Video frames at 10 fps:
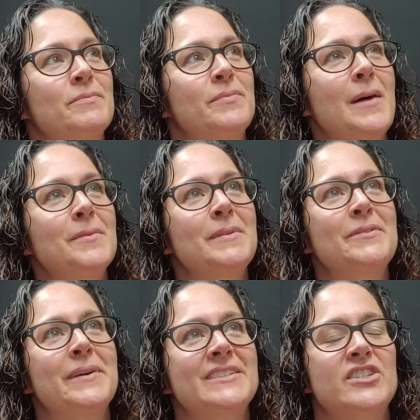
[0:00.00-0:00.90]
Probably
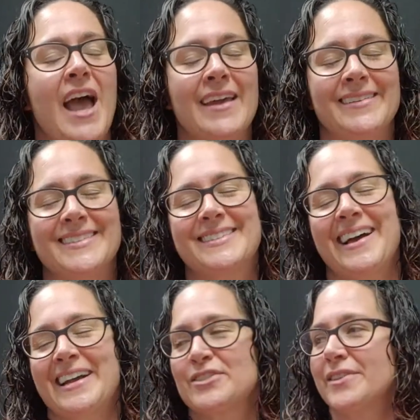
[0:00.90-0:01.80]
when Janice
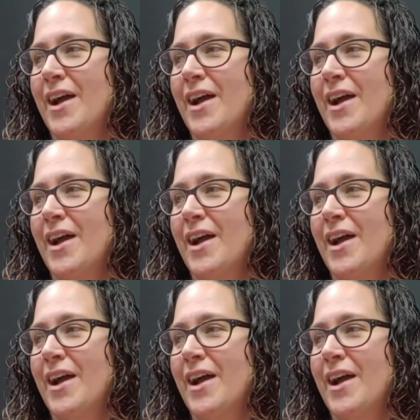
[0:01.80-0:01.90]
actually